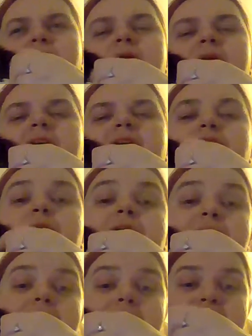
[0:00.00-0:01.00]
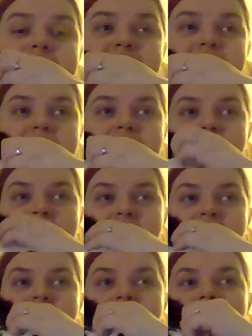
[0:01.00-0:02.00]
Oh yeah, Twitter.
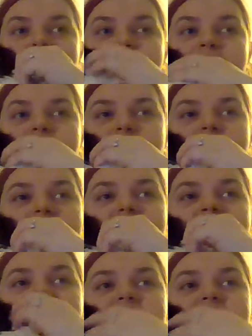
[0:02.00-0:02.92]
And before you ask,